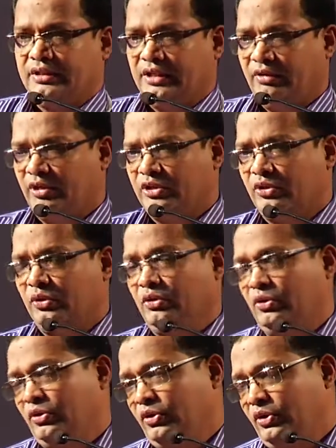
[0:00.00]
Even
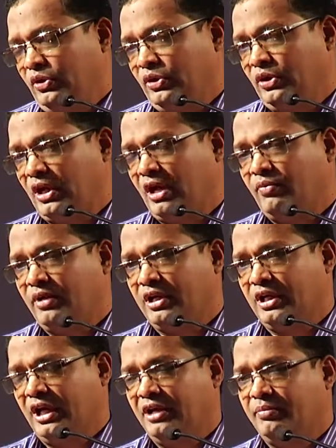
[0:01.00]
though our
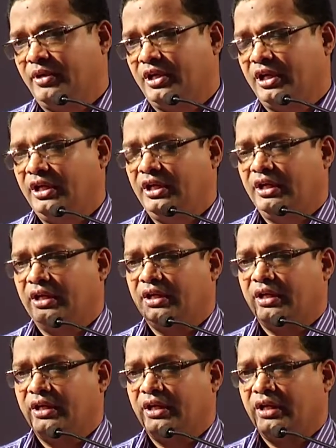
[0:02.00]
library
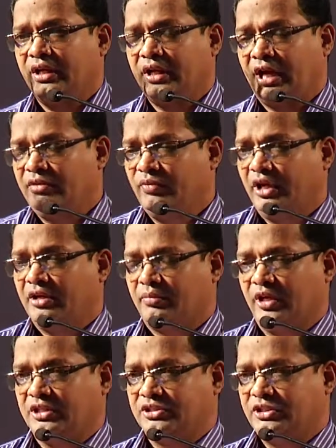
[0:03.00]

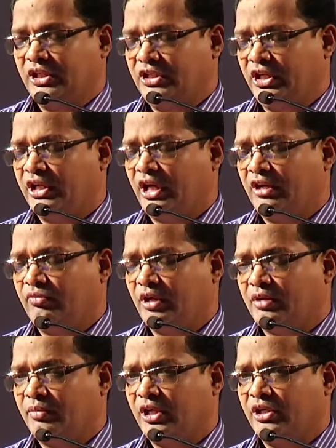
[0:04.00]
environments, sitting
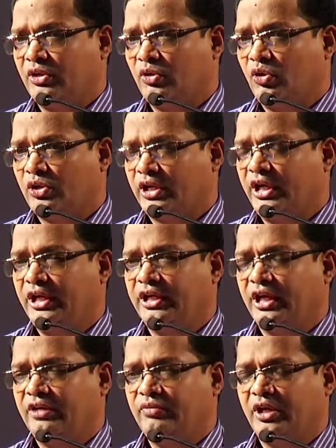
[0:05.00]
environment or
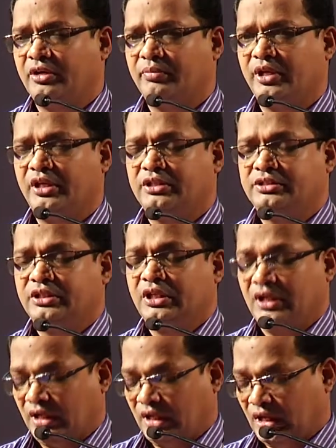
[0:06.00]
reading environments
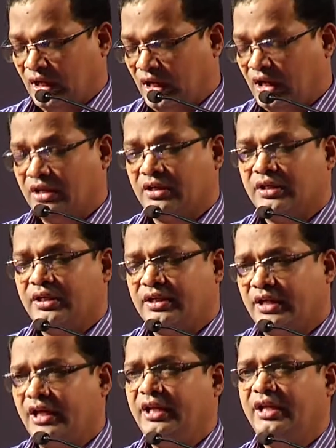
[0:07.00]
are
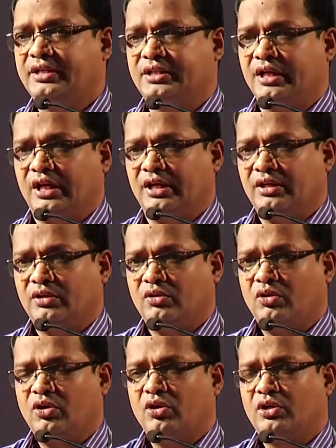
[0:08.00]
traditional,
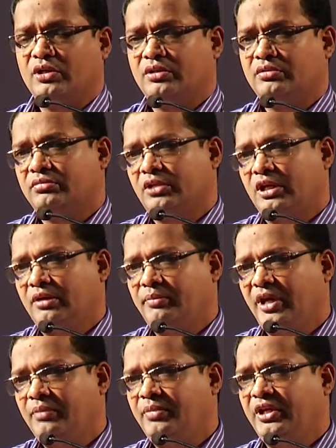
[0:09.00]
or
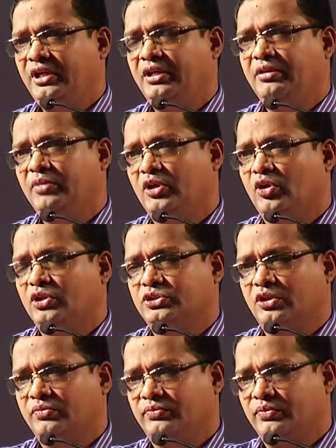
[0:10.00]
maybe because
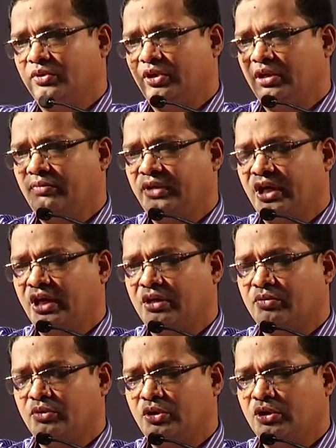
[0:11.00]
of we are
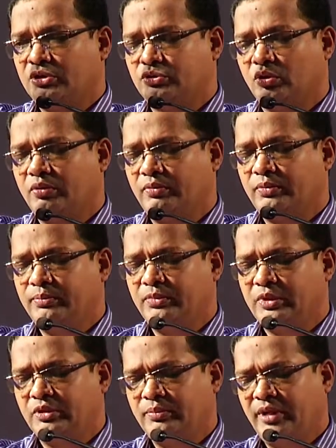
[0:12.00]

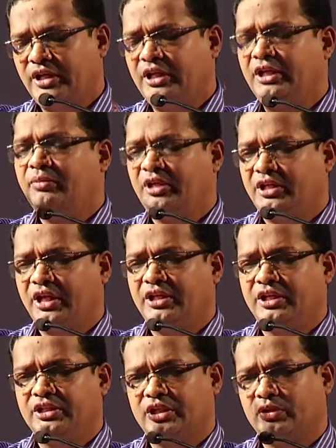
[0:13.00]
mainly
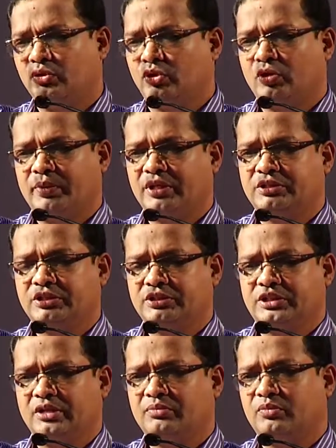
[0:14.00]
imitating the European
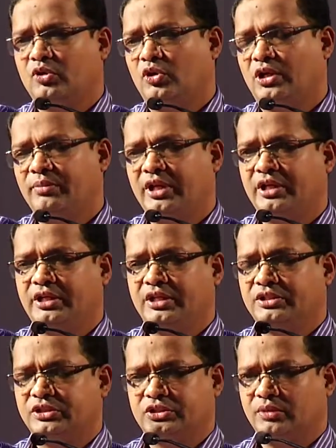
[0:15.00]
system or
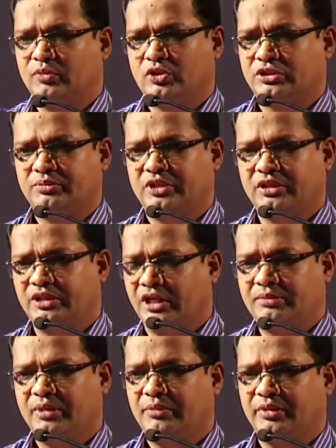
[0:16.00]
American system or something,
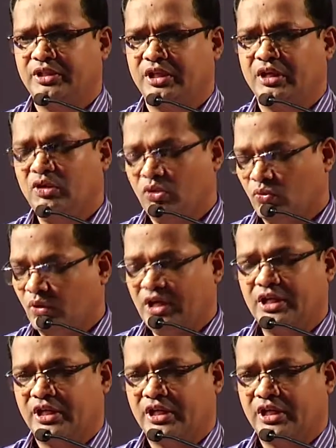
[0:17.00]
that may be the one